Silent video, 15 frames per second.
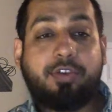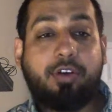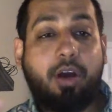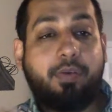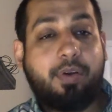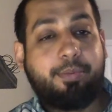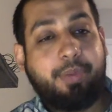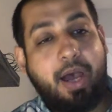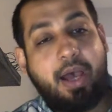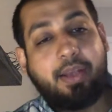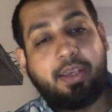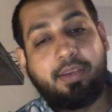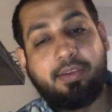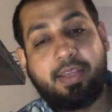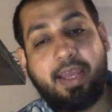to our
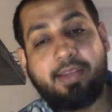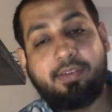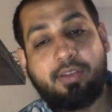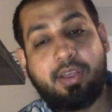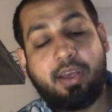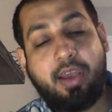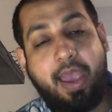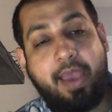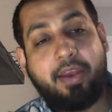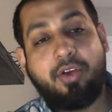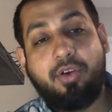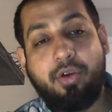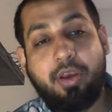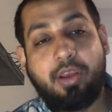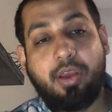bodies, that's the
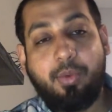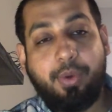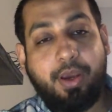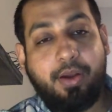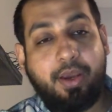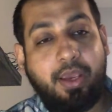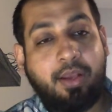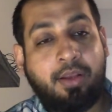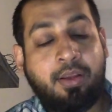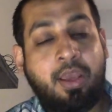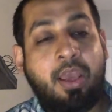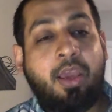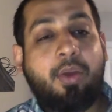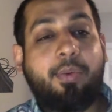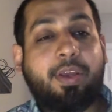category that we are in,
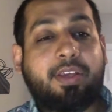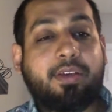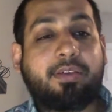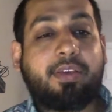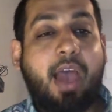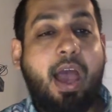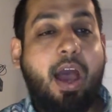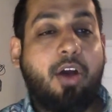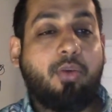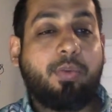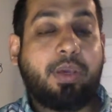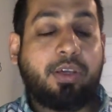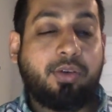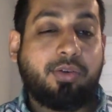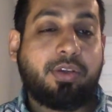which is how we
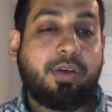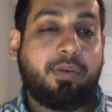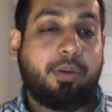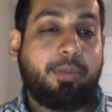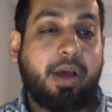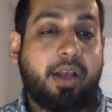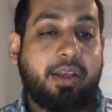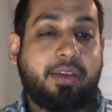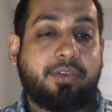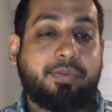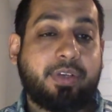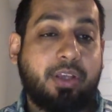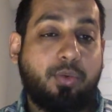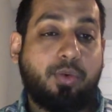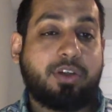use our bodies for
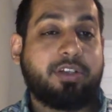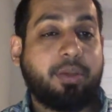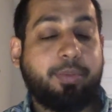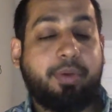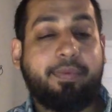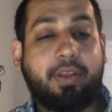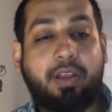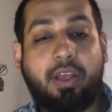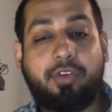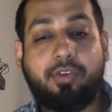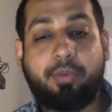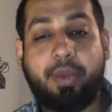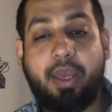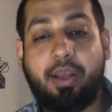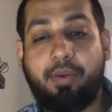the worship of Allah
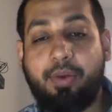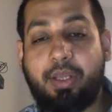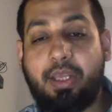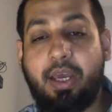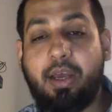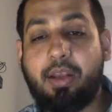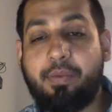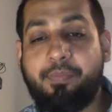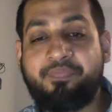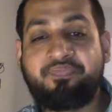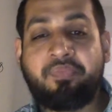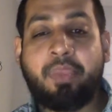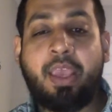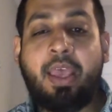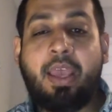subhanahu wa ta'ala.
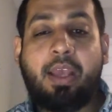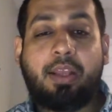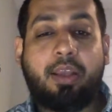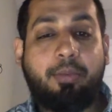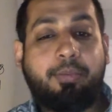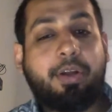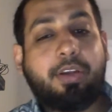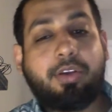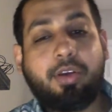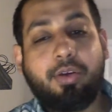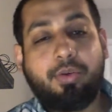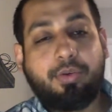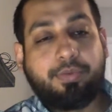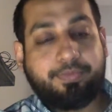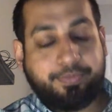Number
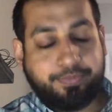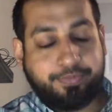two